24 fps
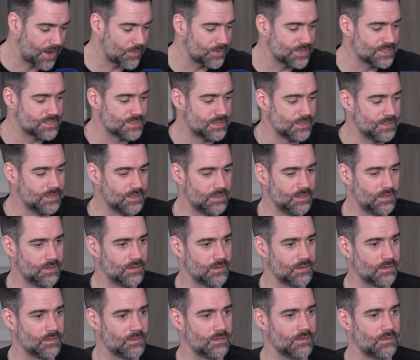How is the
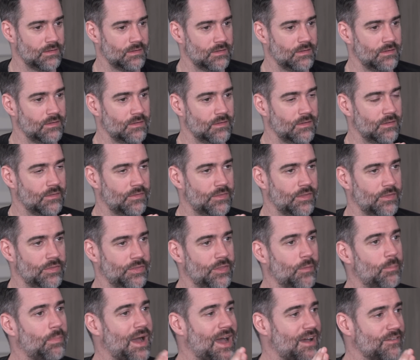
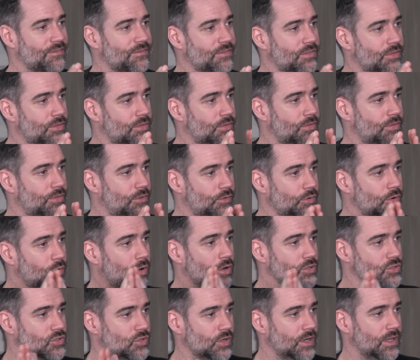path through
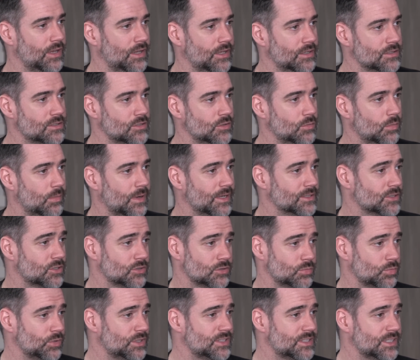Australian superbikes?
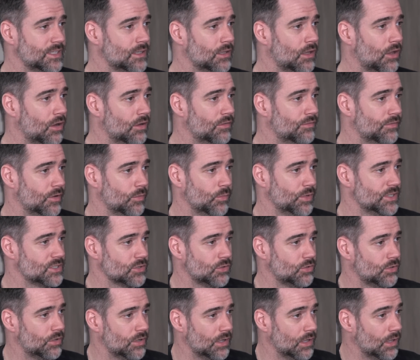Because we see a lot of, and we
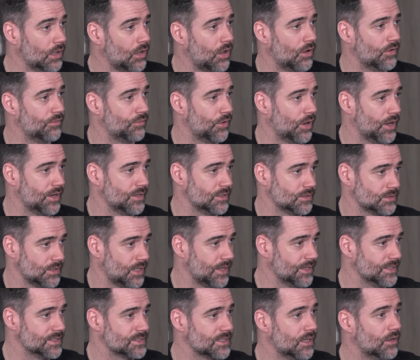saw a lot of riders
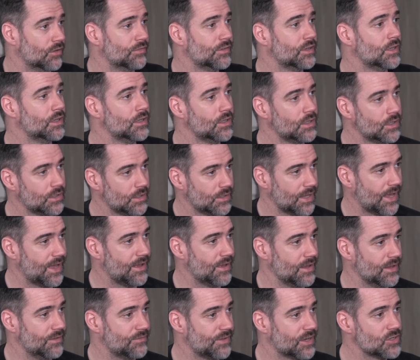like yourself
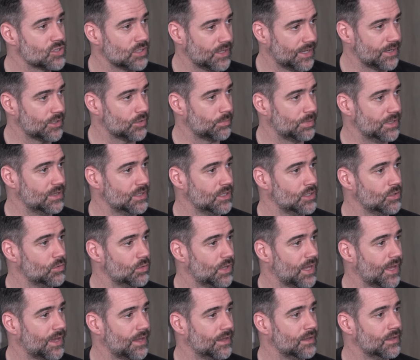eventually end up in the
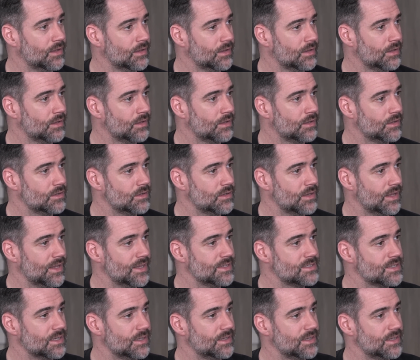UK.
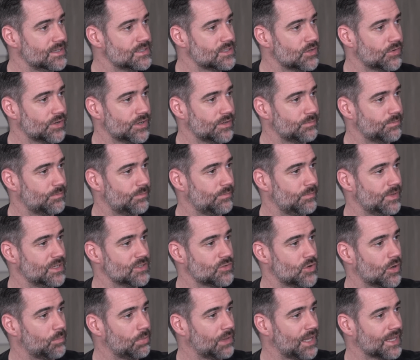Is there
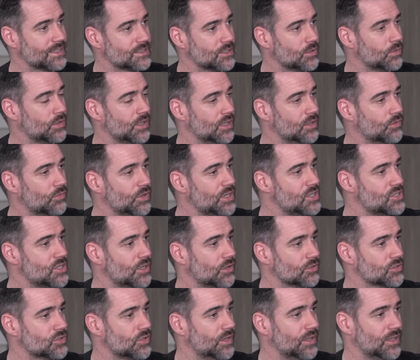a plateau that you reach
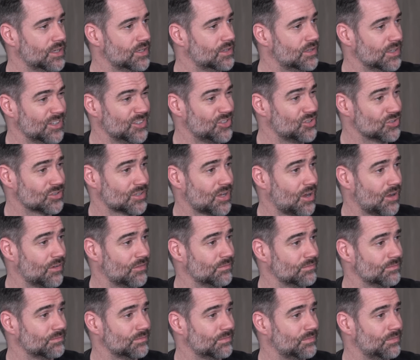in Australia that you just
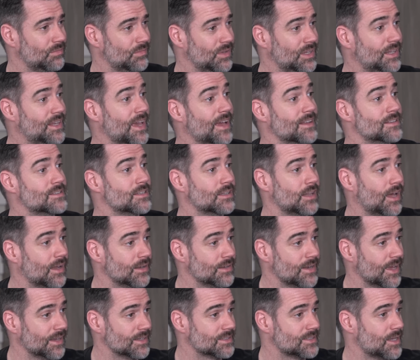can't get to
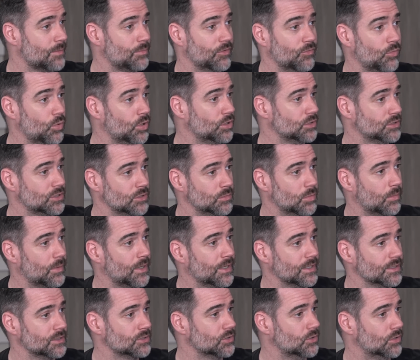that next step of World
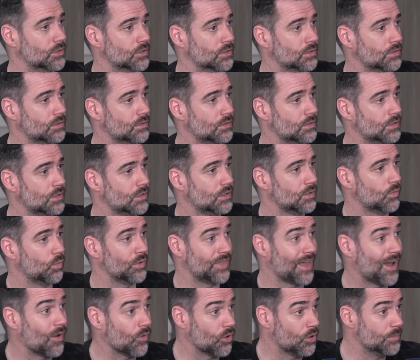Superbikes or
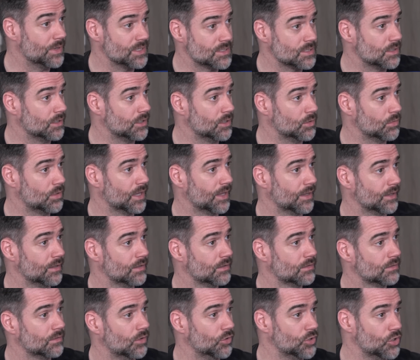without coming to the
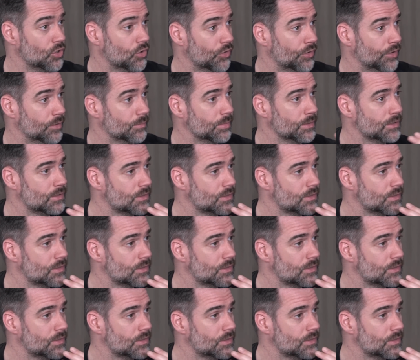UK or Europe?